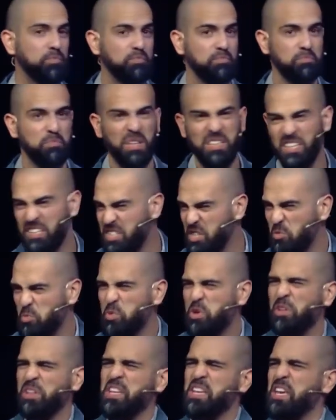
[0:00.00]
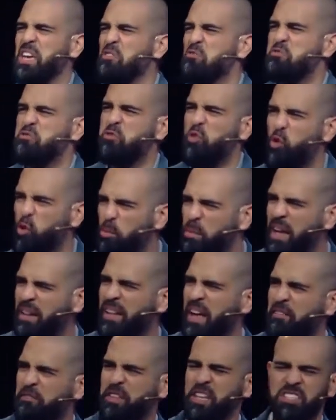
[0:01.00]
but doesn't really inform my
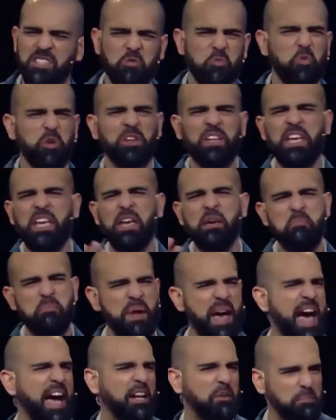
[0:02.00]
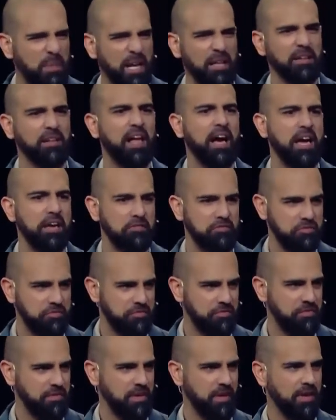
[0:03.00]
life, doesn't really impact my life,
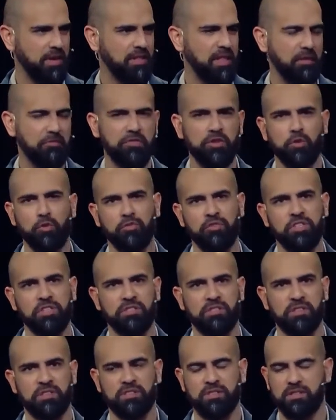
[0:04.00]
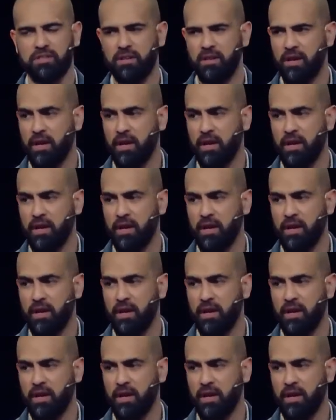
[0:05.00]
that view of Jesus.